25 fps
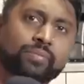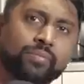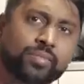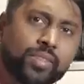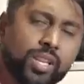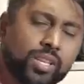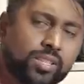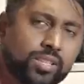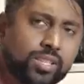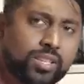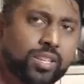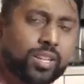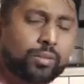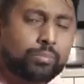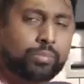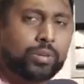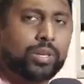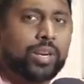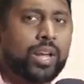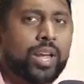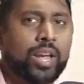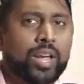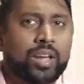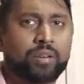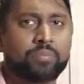Does he, like, put
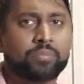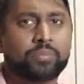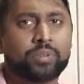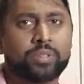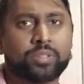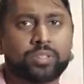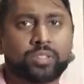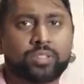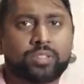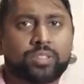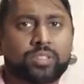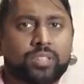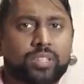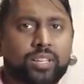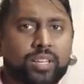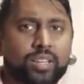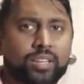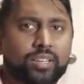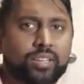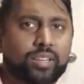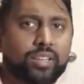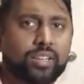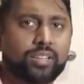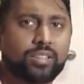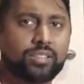a hamburger,
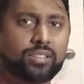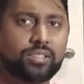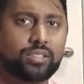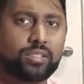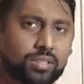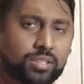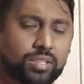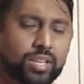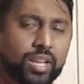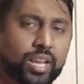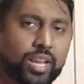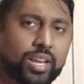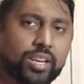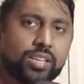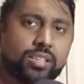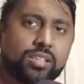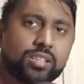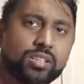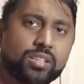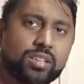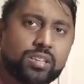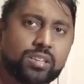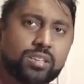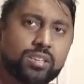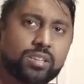like, in the
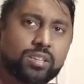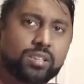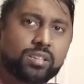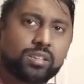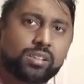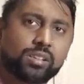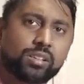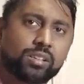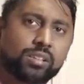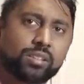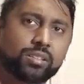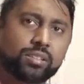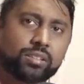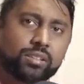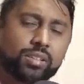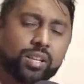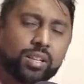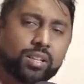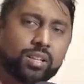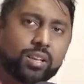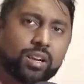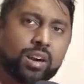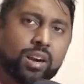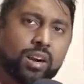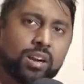engine
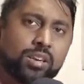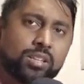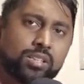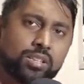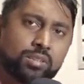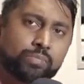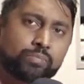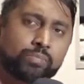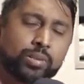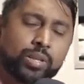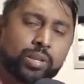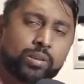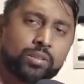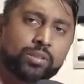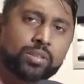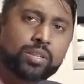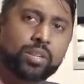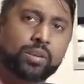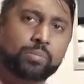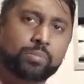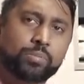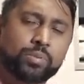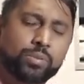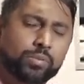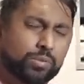and the car just blows
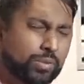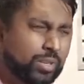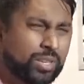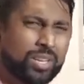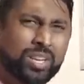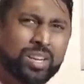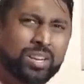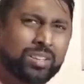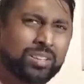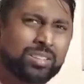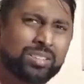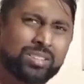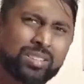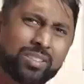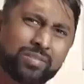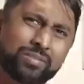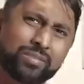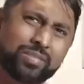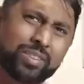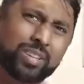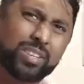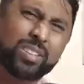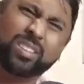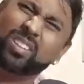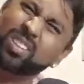up? How does he
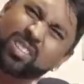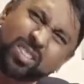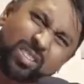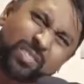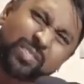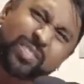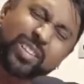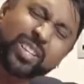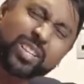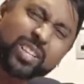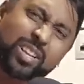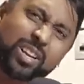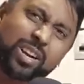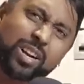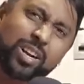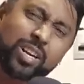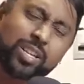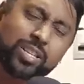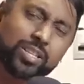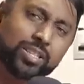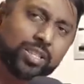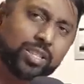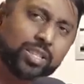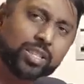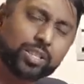feed? Does he feed the car?
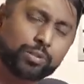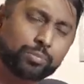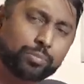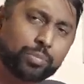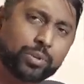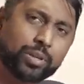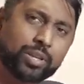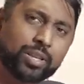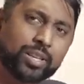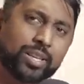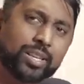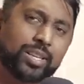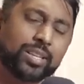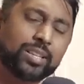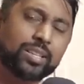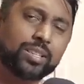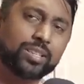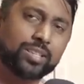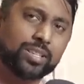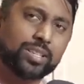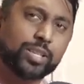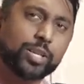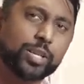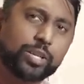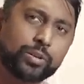Does he just put it in the
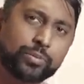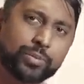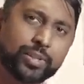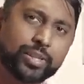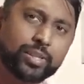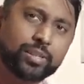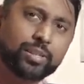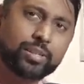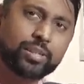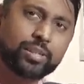steering wheel?